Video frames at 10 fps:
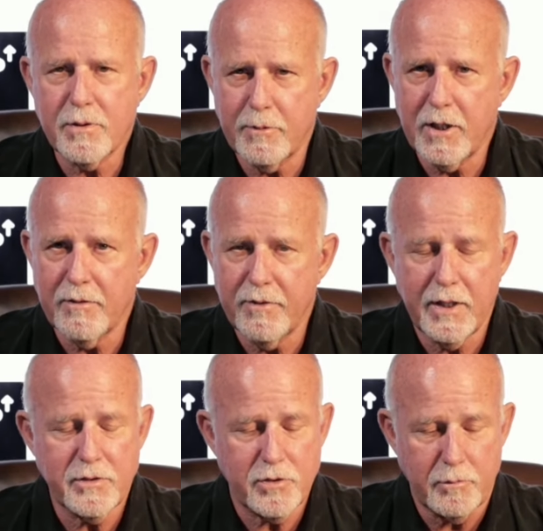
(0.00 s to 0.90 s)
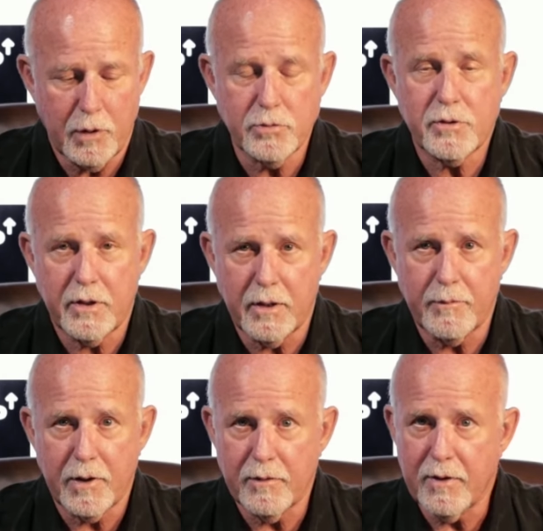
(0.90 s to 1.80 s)
Some of the events, or most of
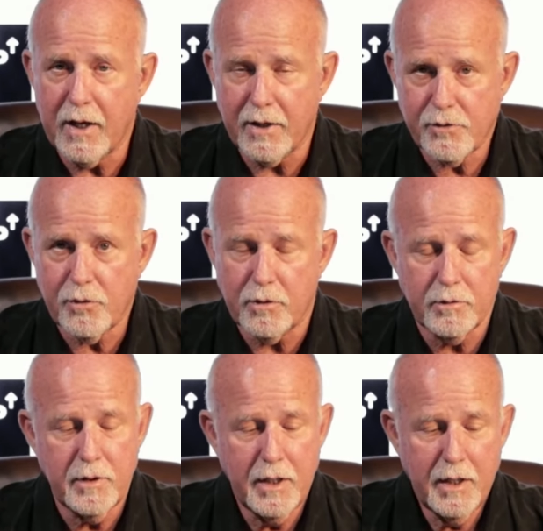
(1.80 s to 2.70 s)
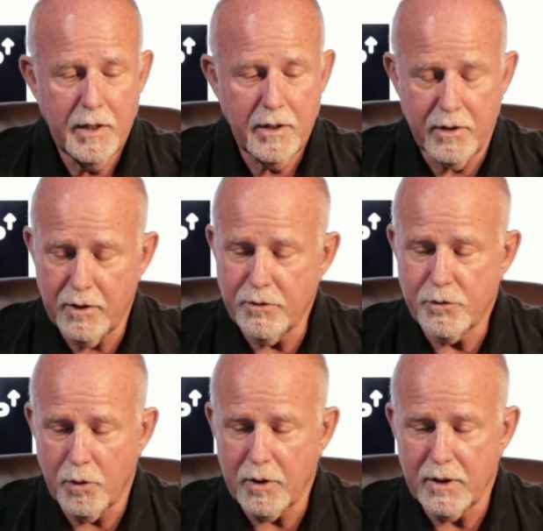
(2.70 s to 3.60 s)
them, are actual
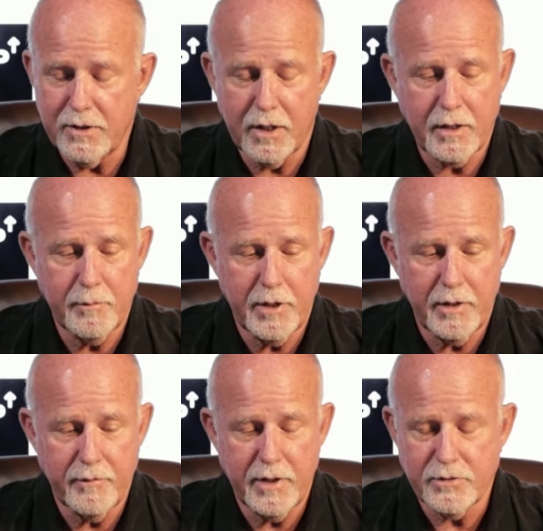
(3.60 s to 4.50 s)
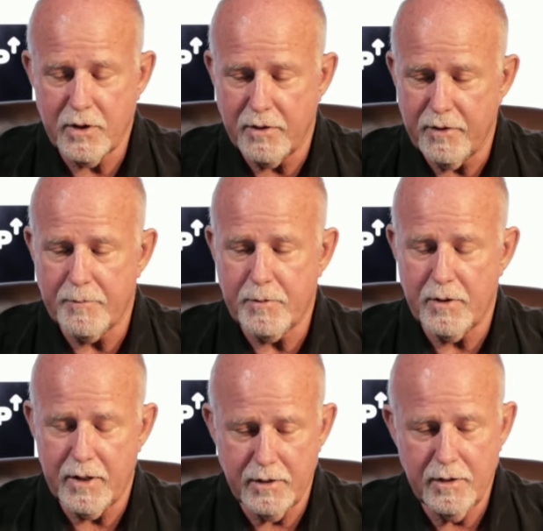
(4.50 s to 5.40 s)
historically documented events that have
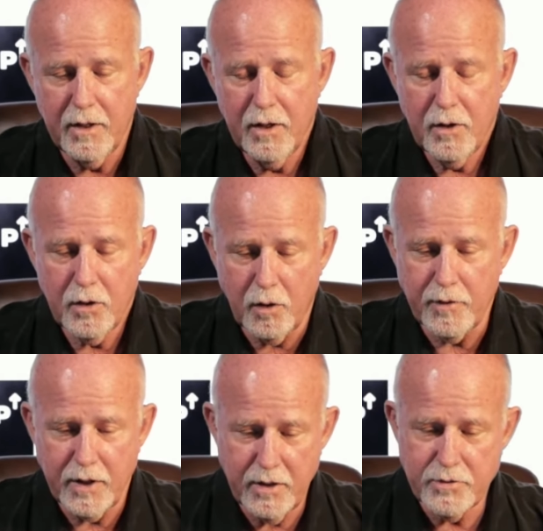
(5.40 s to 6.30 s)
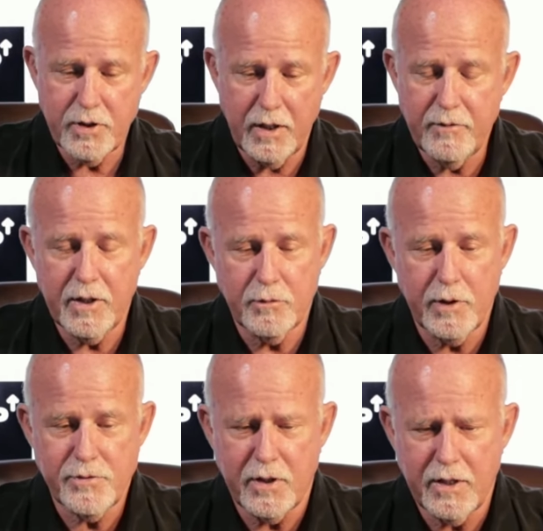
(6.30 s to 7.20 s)
happened over the years and even in
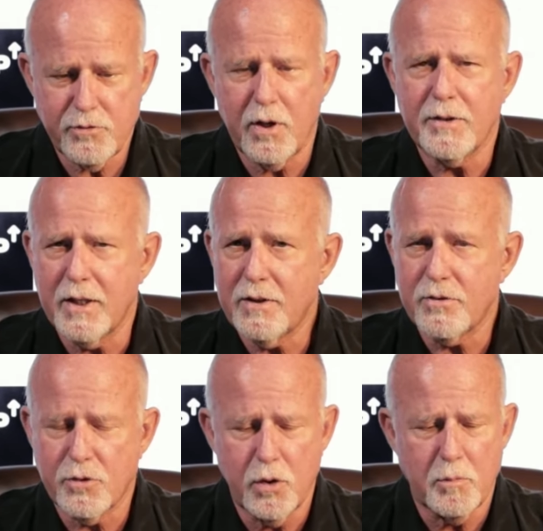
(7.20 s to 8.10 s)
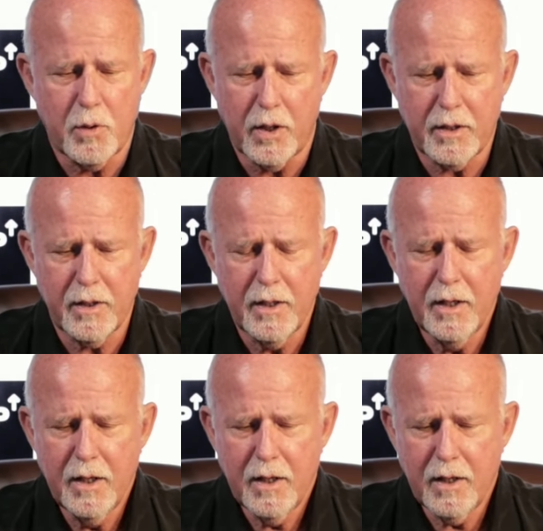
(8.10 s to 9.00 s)
recent history. I think this new book
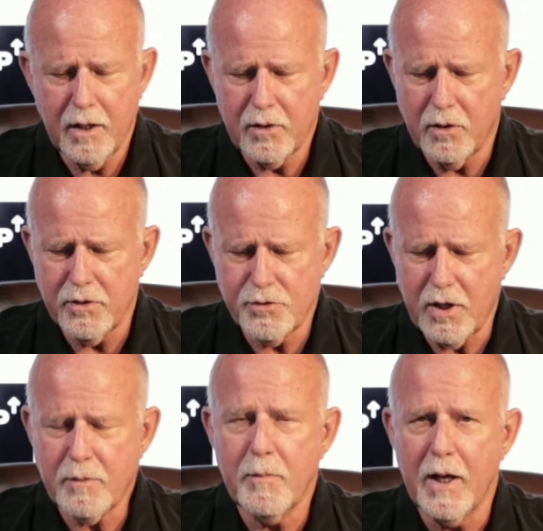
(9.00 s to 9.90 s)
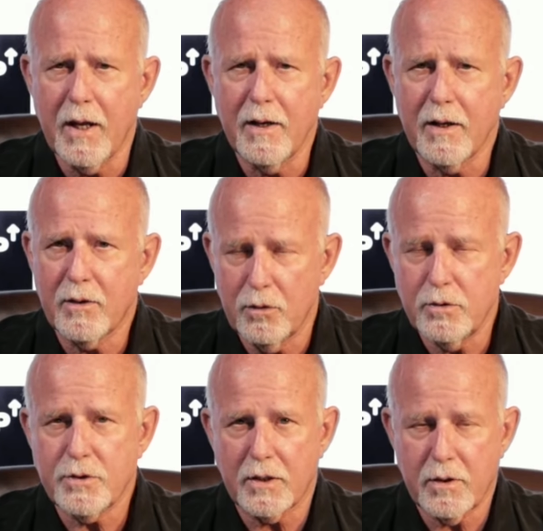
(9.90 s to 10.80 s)
called The Sick Man
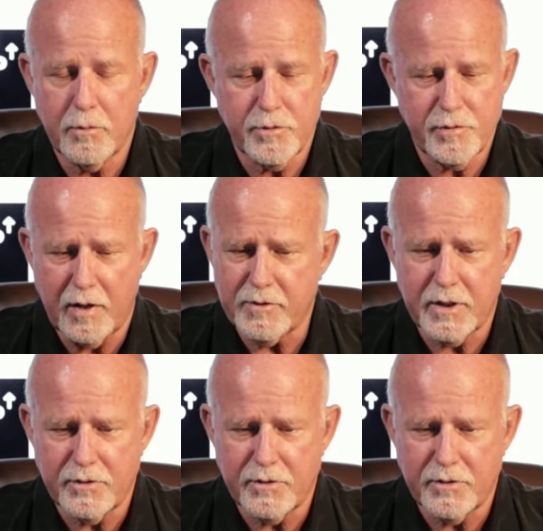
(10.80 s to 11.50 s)
includes October 7th.